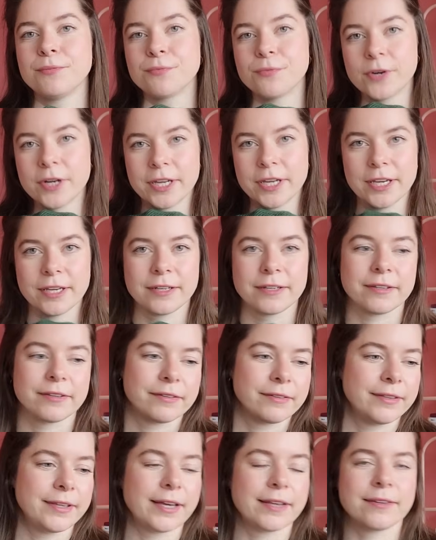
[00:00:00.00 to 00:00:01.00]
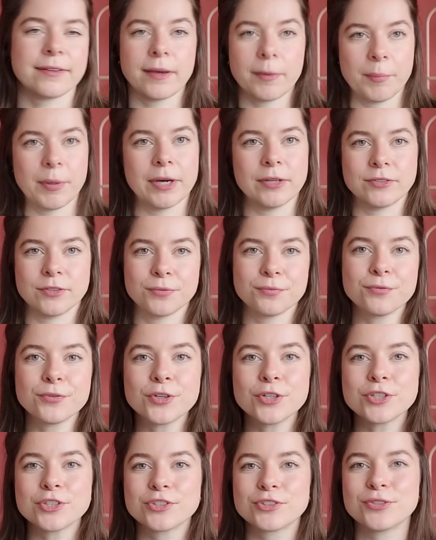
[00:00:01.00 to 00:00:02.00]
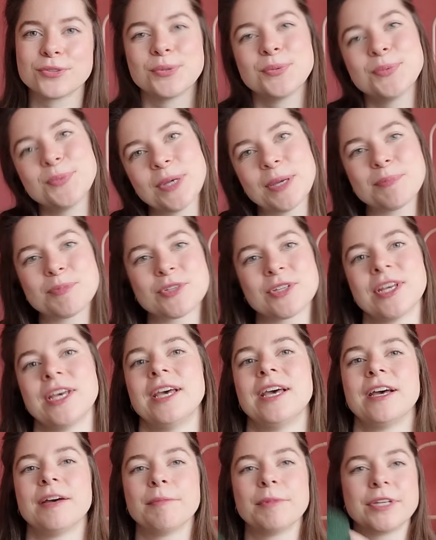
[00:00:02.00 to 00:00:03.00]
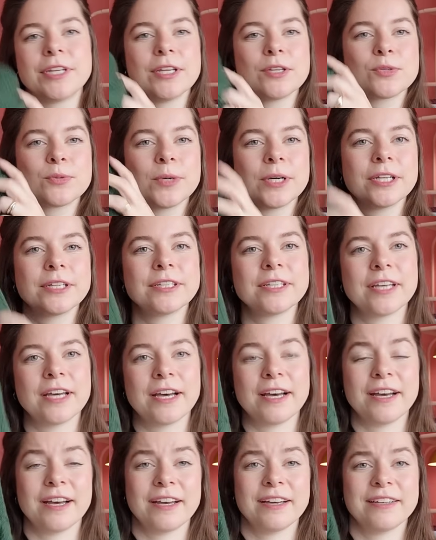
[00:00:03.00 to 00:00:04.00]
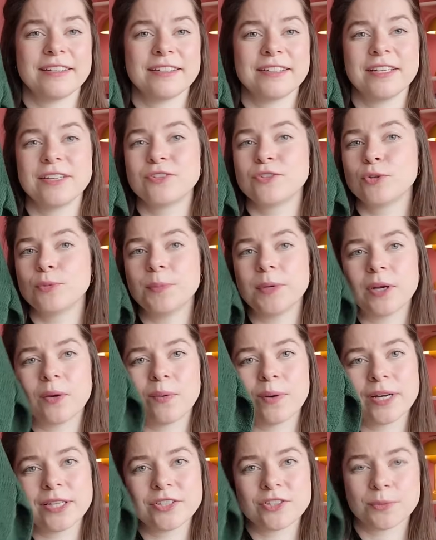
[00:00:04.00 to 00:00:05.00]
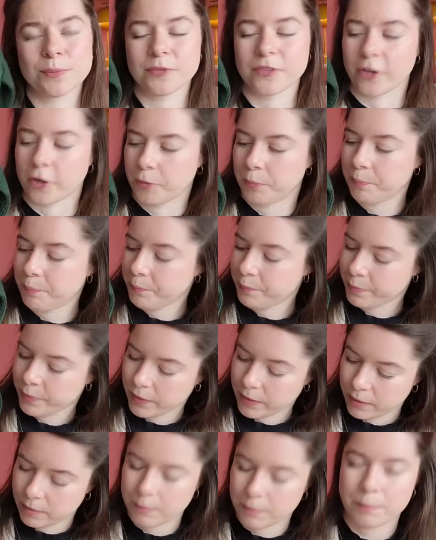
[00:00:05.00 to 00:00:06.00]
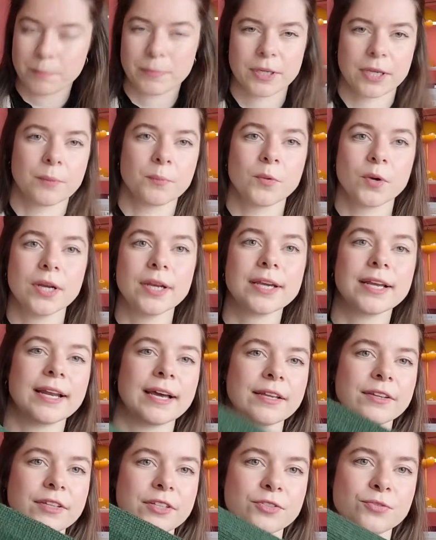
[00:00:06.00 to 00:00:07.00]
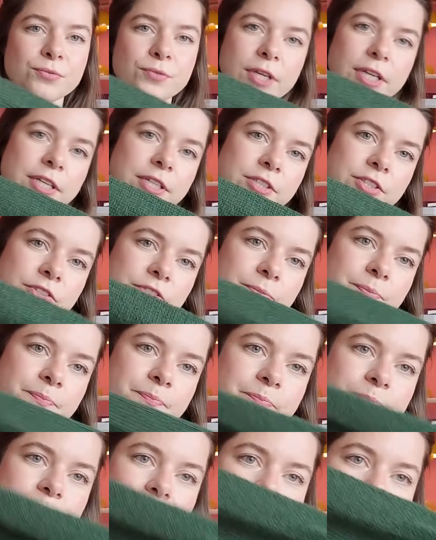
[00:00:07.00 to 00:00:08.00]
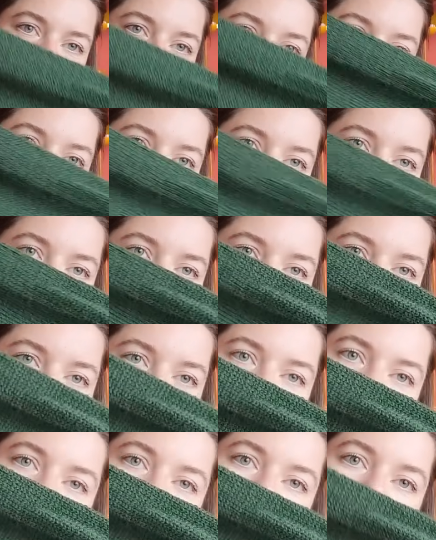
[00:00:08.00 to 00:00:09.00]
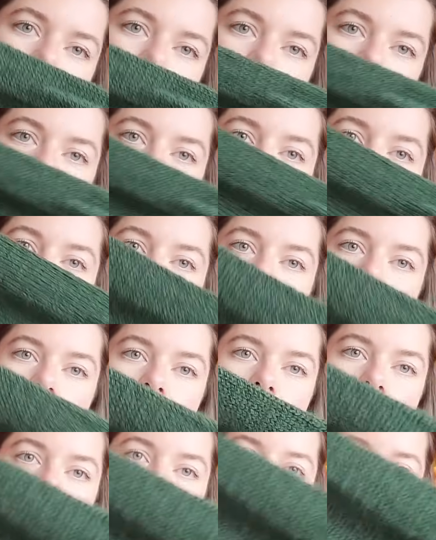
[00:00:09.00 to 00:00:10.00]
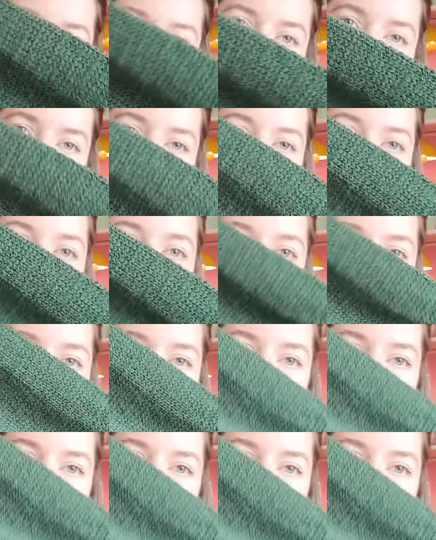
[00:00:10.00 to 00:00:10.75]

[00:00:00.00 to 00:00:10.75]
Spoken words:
Forget that about the first 2 whips, but this one, it took me quite some time, but I'm really glad it's finished. And I would totally, if I look at the